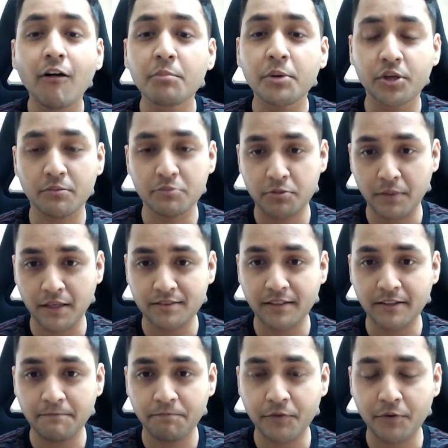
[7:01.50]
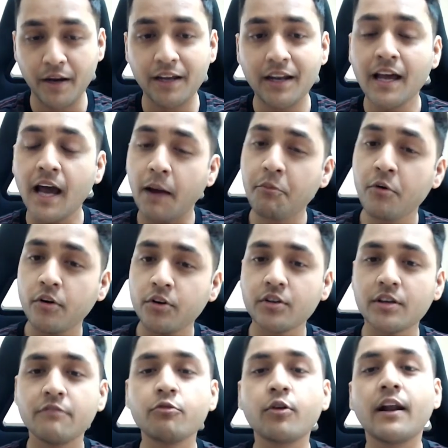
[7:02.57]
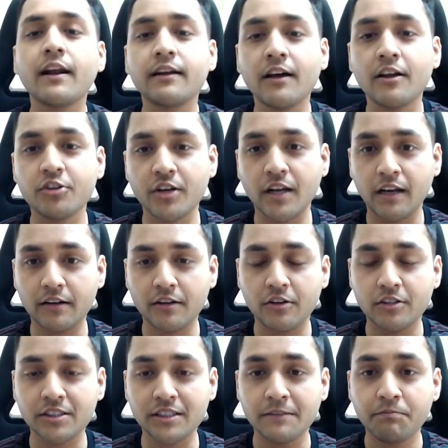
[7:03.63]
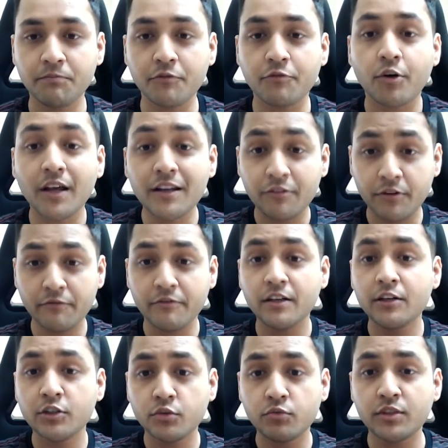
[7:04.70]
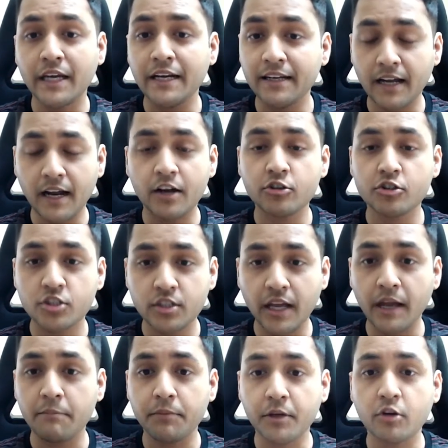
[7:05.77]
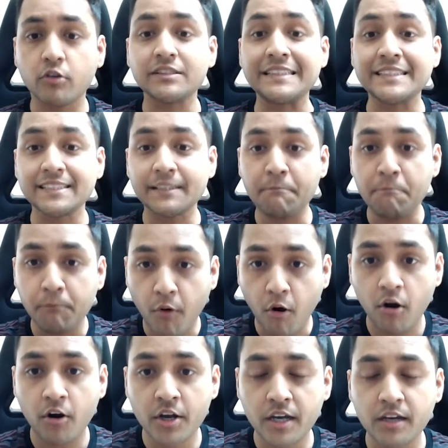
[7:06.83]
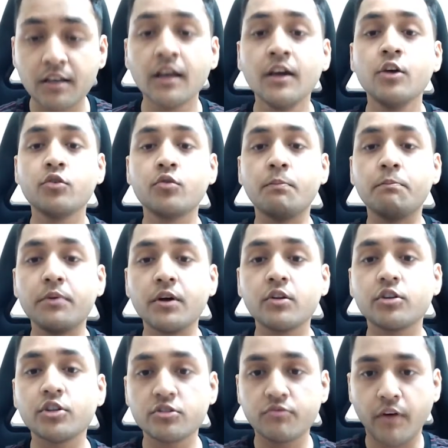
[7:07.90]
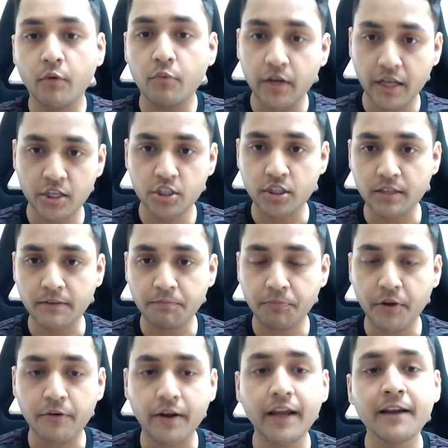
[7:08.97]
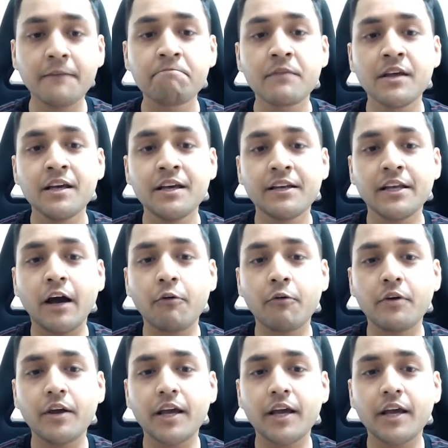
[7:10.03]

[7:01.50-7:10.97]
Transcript: becomes messy, right? I'm going to give you another analogy before I reveal to you the entire step, because it's important to build this foundation, right? Now,